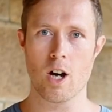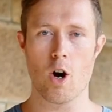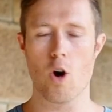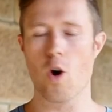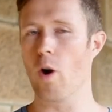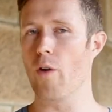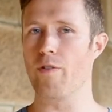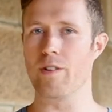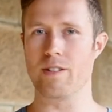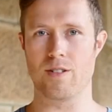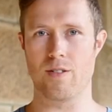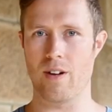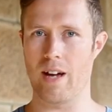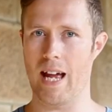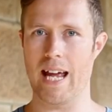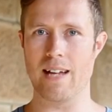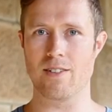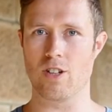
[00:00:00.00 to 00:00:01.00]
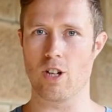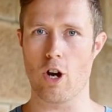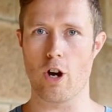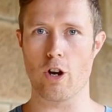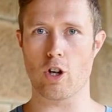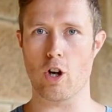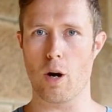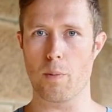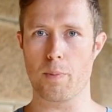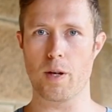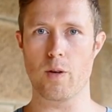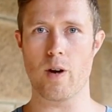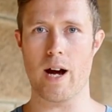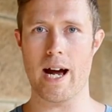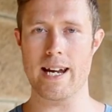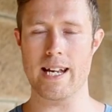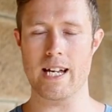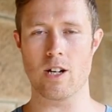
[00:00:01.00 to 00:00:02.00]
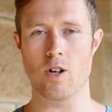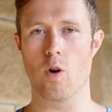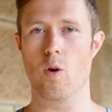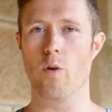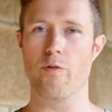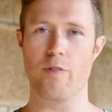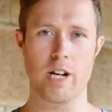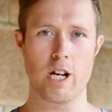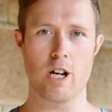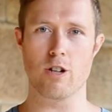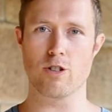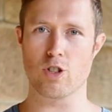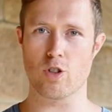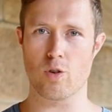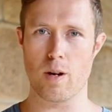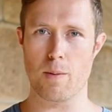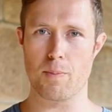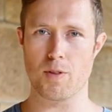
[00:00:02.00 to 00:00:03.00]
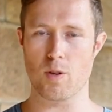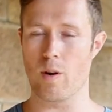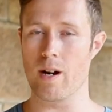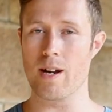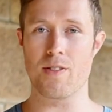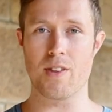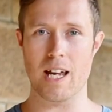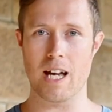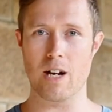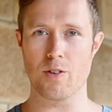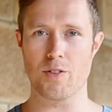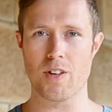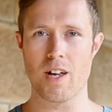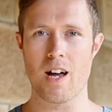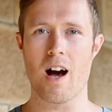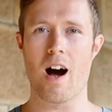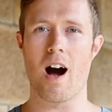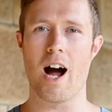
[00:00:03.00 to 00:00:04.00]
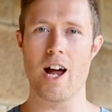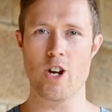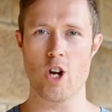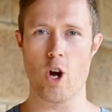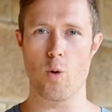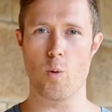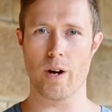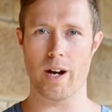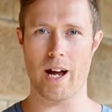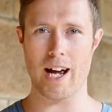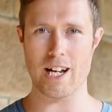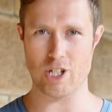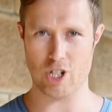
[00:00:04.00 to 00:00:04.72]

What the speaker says: Or if it's SEO copywriting or video scripts or anything else, I know what I